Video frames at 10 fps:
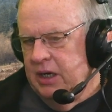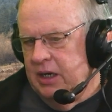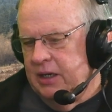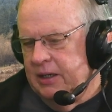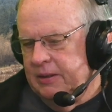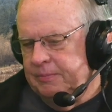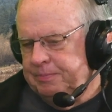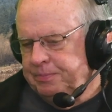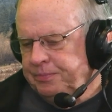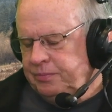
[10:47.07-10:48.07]

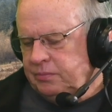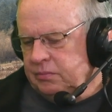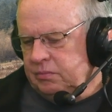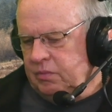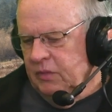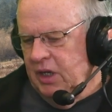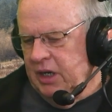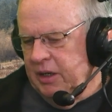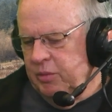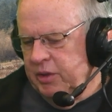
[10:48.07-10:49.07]

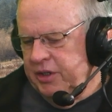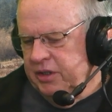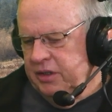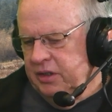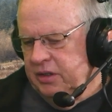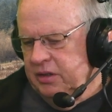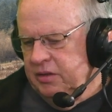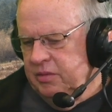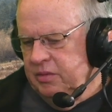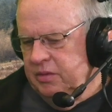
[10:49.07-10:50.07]
I would
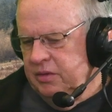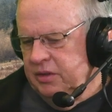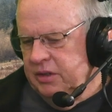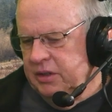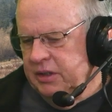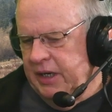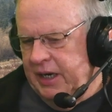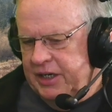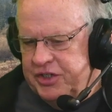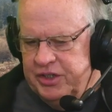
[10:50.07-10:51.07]

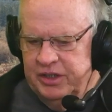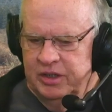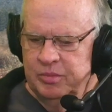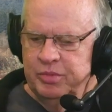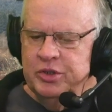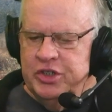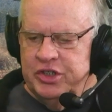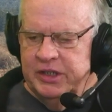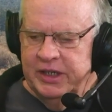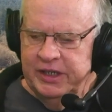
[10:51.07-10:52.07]
ask and
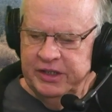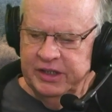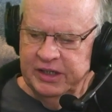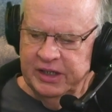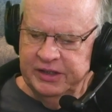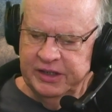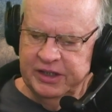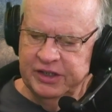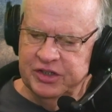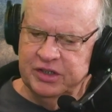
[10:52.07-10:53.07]
appreciate, and I
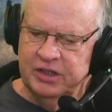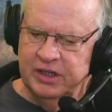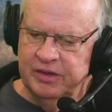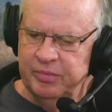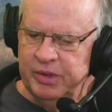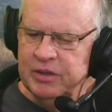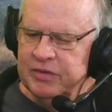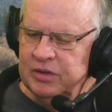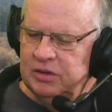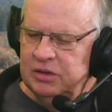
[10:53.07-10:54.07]
think it's kind of
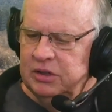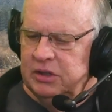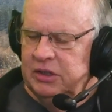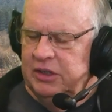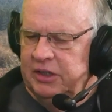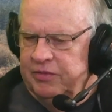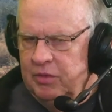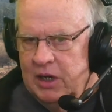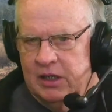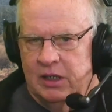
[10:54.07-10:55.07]
pivotal, if
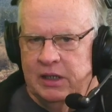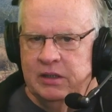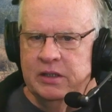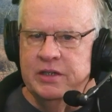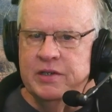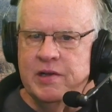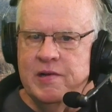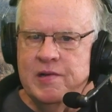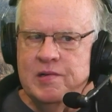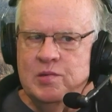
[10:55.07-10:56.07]
Rock Island
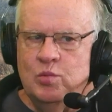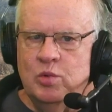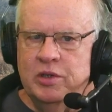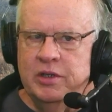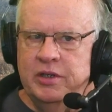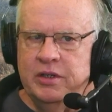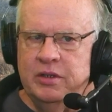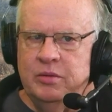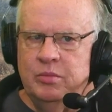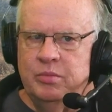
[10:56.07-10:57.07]
would
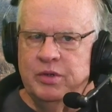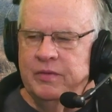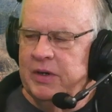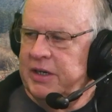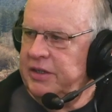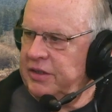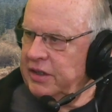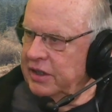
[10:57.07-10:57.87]
provide the